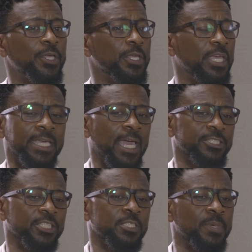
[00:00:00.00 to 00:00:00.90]
it can't
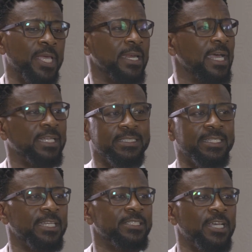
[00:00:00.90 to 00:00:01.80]
just be an
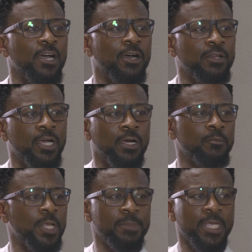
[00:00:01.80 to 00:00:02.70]
accidental,
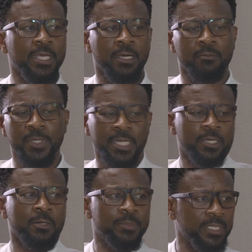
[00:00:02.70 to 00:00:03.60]
let me heat
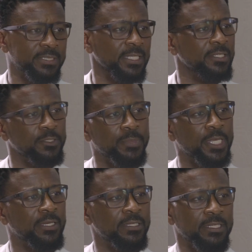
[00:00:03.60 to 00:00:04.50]
up this a little
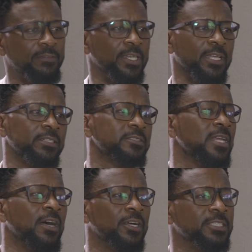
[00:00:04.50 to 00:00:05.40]
bit, give it a little
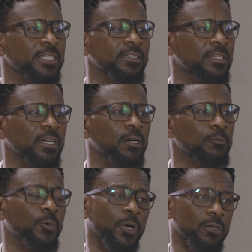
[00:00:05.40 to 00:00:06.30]
notch, and
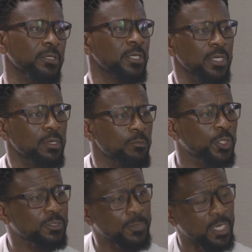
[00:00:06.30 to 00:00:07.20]
what
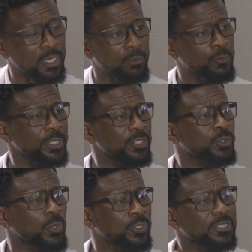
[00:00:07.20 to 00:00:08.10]
most wooden
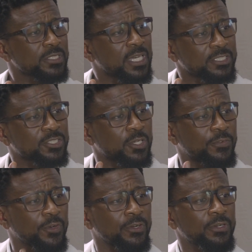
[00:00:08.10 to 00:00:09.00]
doors
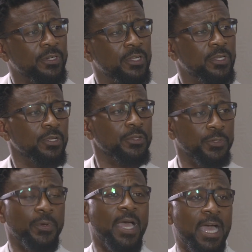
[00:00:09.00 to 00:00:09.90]
suffer.
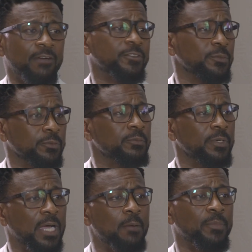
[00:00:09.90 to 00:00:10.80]
You have to
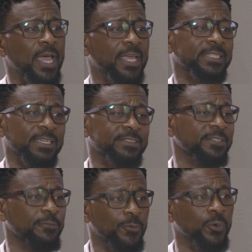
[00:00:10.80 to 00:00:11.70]
apply
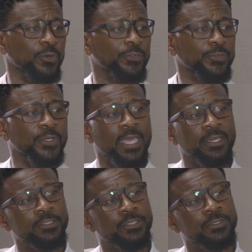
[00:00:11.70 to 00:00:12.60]
excessive force to get
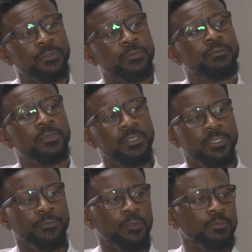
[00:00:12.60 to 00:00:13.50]
into
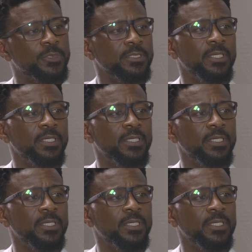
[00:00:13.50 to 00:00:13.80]
the rooms.